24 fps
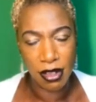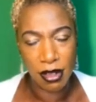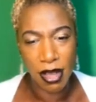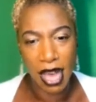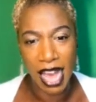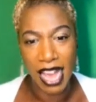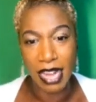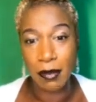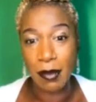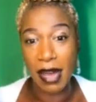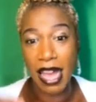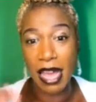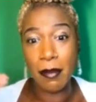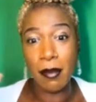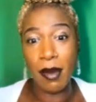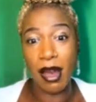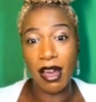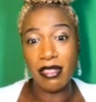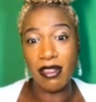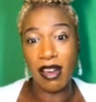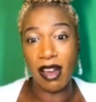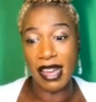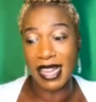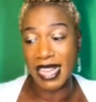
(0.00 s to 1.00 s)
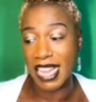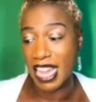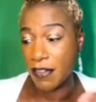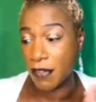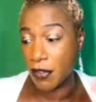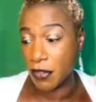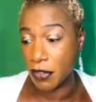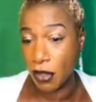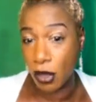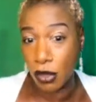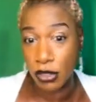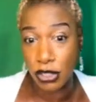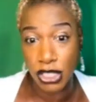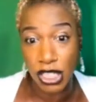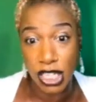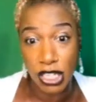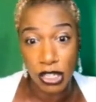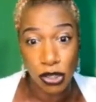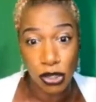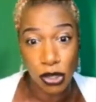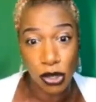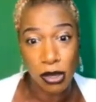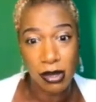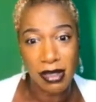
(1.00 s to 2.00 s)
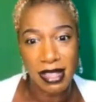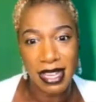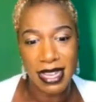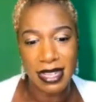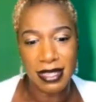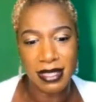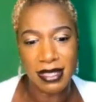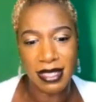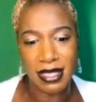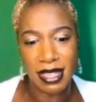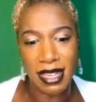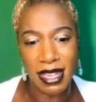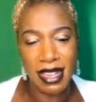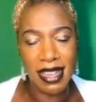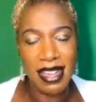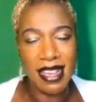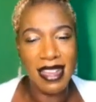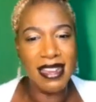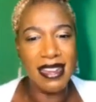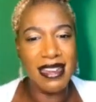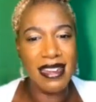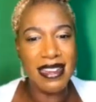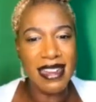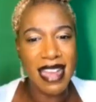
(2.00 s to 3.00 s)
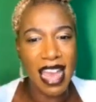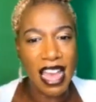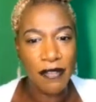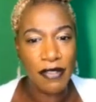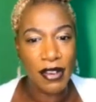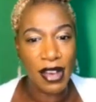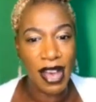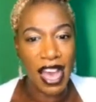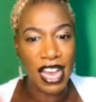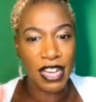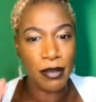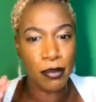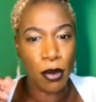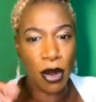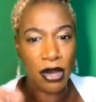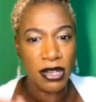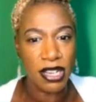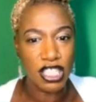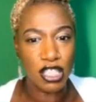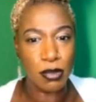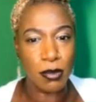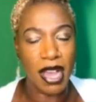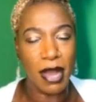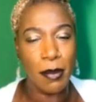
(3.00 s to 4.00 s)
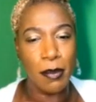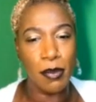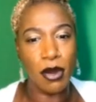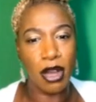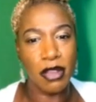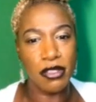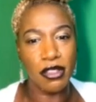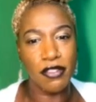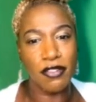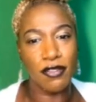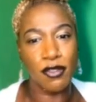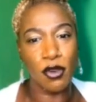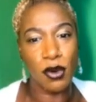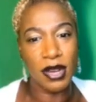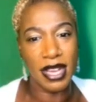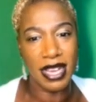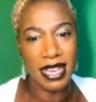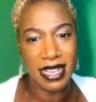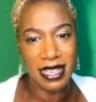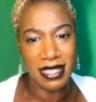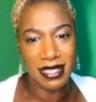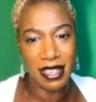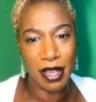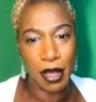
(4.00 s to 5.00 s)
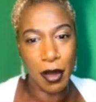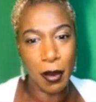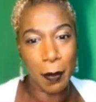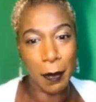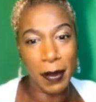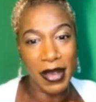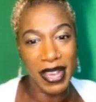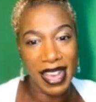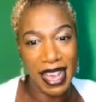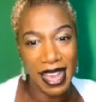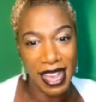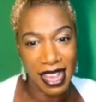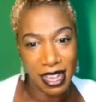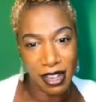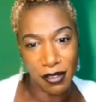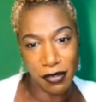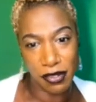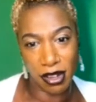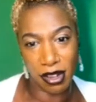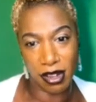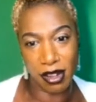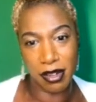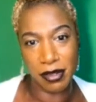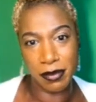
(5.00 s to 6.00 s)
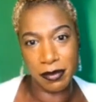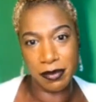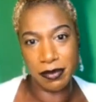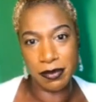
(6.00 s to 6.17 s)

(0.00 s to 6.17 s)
And my mother, even though she knew this, never admonished my brother for his behavior.